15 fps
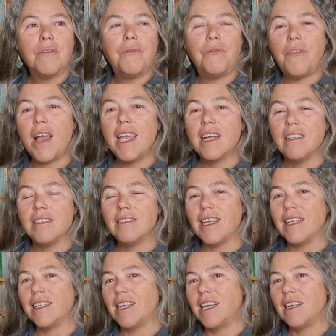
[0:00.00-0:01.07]
failed
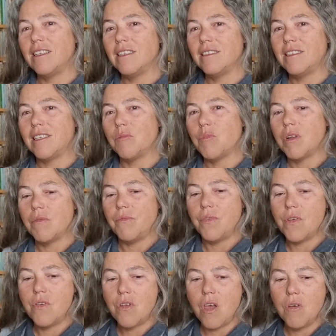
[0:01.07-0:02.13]
and killed someone
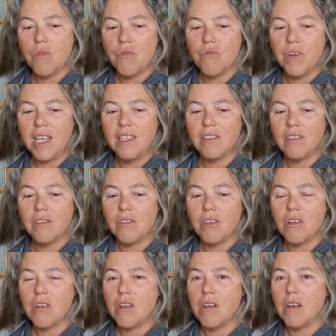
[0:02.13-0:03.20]
for no reason
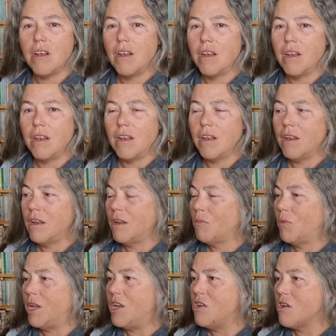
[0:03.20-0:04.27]
that
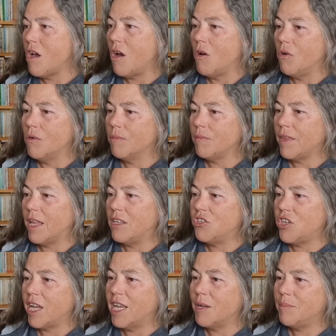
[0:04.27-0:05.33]
we know, and
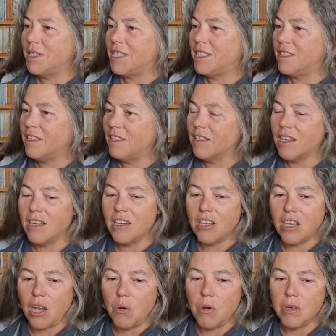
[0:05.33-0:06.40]
Jacob is still going to
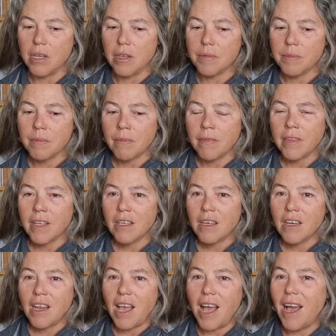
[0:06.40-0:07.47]
go on it.
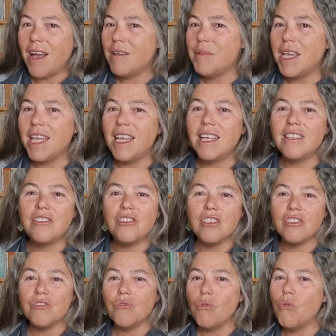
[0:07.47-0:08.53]
I mean, it's
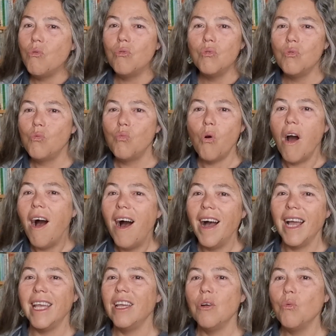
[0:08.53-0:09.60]
just all
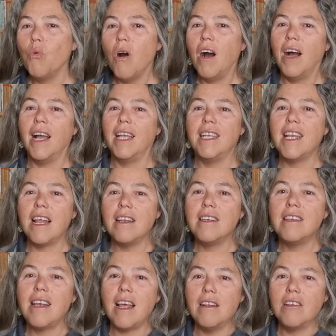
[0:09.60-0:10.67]
why? Why?
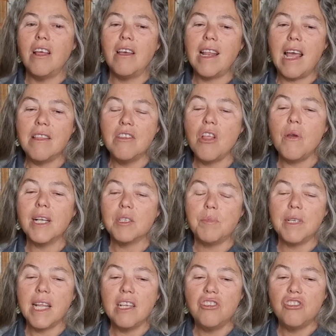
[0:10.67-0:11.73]
No
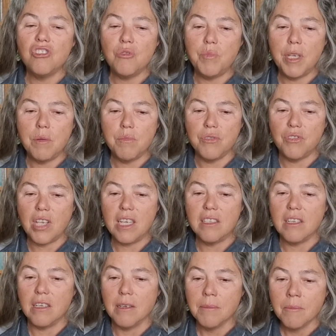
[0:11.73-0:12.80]
explanations are being
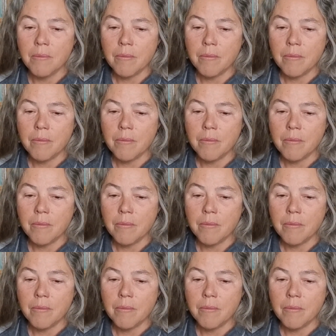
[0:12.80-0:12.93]
presented.